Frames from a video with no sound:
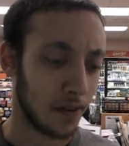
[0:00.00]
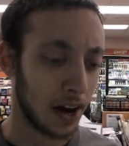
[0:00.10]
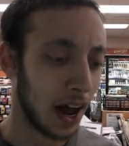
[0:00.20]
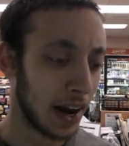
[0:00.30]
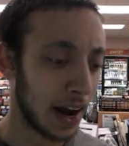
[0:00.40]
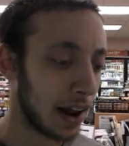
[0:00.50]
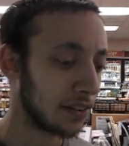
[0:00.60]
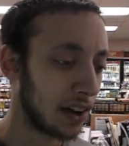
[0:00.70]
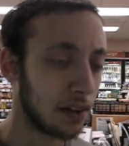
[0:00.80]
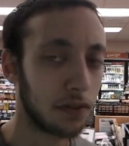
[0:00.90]
not
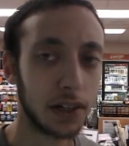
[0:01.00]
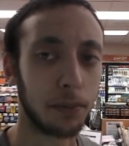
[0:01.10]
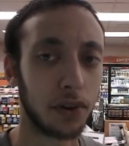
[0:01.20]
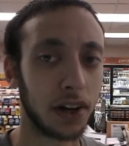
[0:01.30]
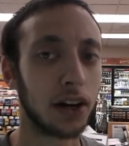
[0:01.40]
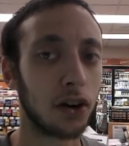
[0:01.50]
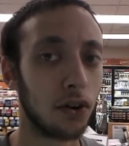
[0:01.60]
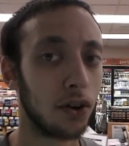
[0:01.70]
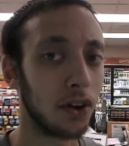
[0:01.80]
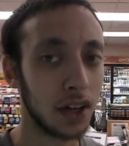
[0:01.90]
as heavily
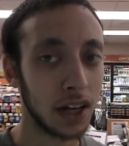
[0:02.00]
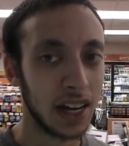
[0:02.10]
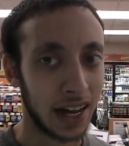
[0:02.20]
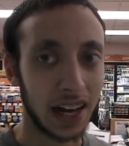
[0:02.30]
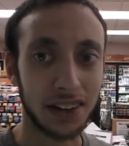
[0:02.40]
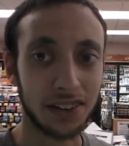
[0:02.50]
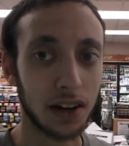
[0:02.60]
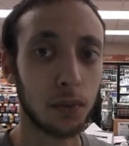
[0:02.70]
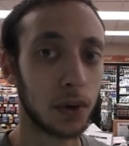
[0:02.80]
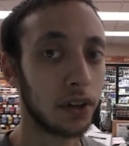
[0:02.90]
political as
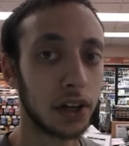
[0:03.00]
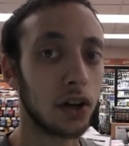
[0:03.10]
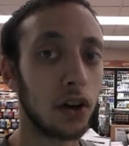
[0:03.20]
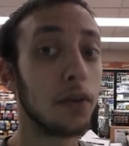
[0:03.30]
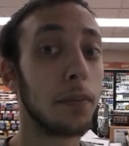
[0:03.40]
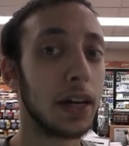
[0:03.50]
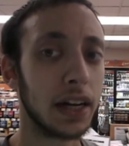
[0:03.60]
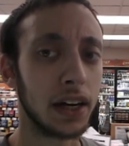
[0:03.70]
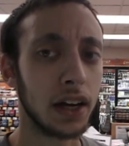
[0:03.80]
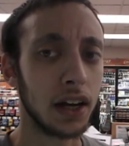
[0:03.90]
they really could
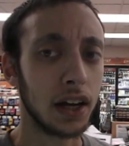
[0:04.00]
be.